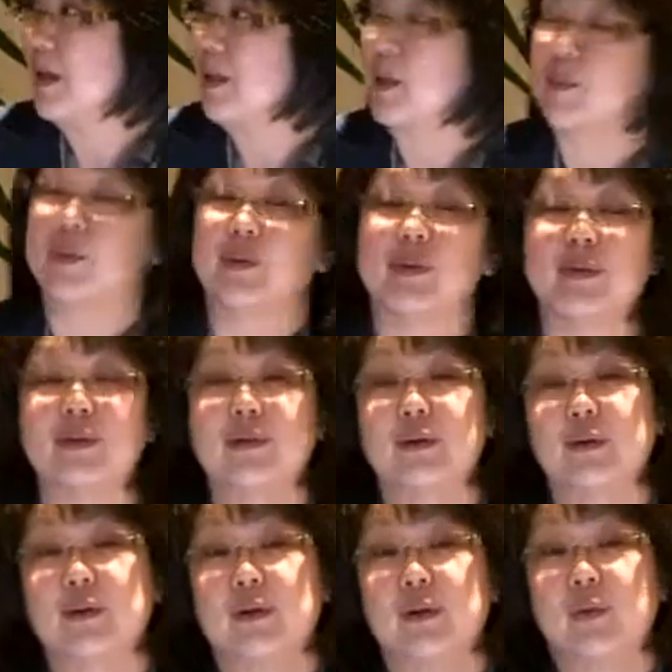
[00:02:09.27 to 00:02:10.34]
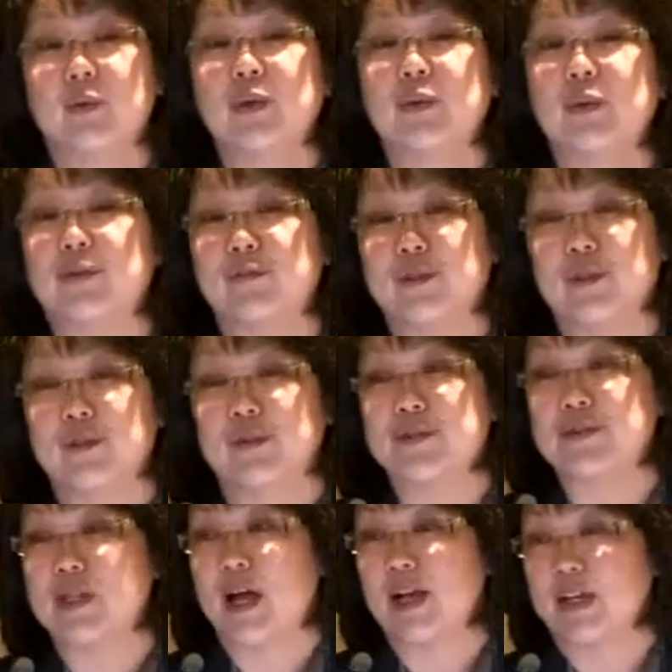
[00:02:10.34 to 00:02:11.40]
The Bureau will review
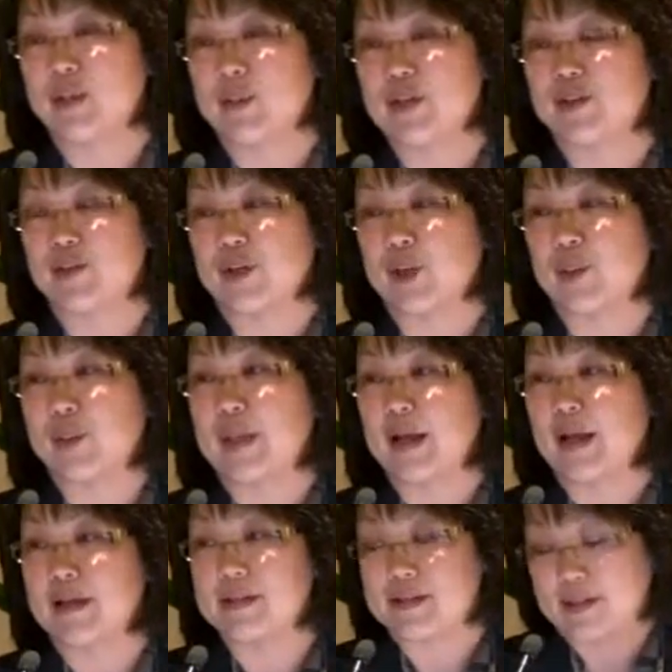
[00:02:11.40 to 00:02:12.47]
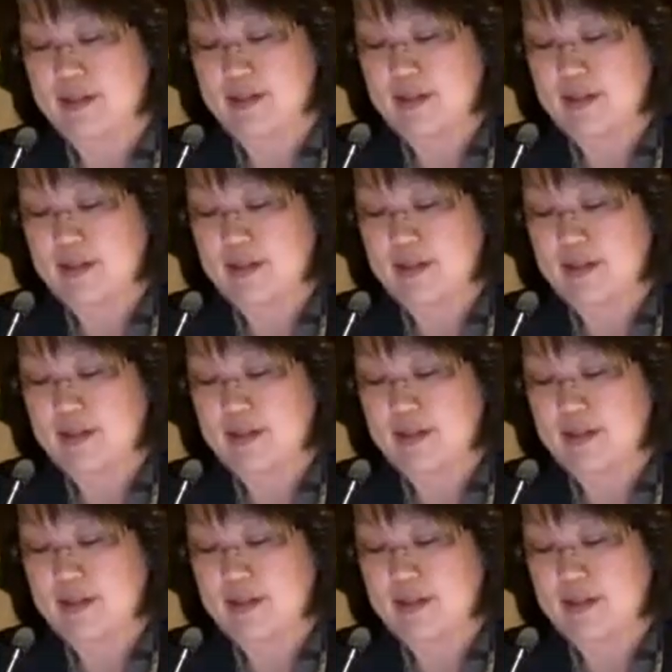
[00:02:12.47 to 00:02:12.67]
those documents for compliance.